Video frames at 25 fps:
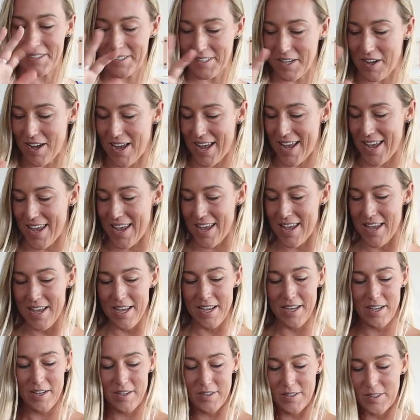acai
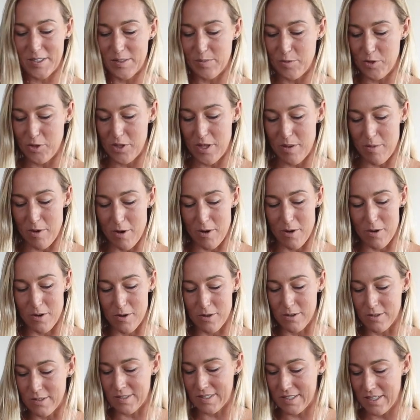smoothie
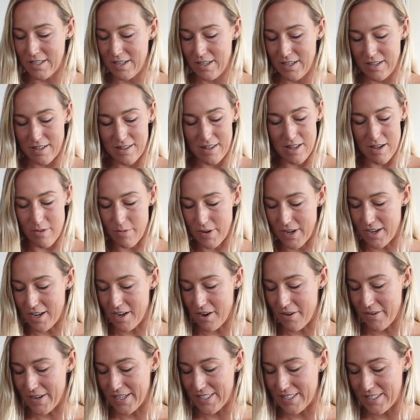bowls that we're
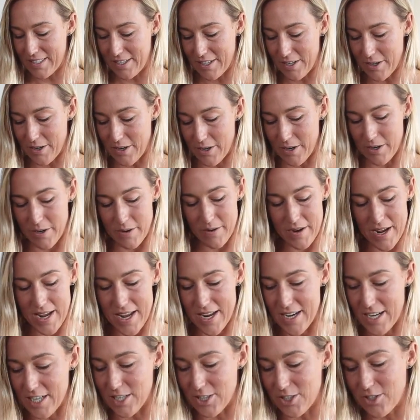going to go
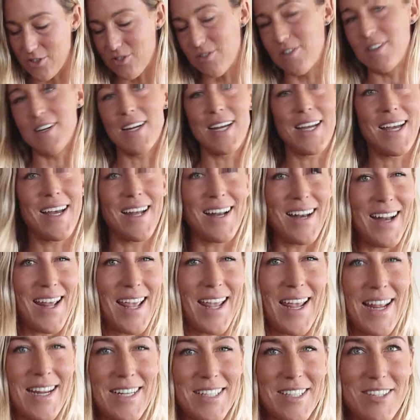and enjoy and
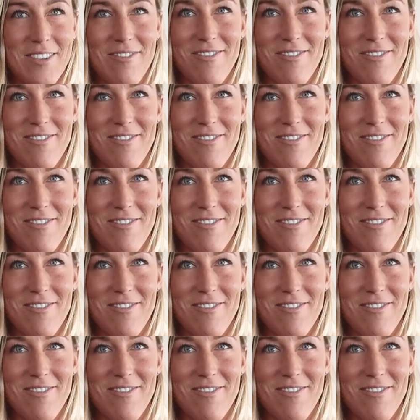eat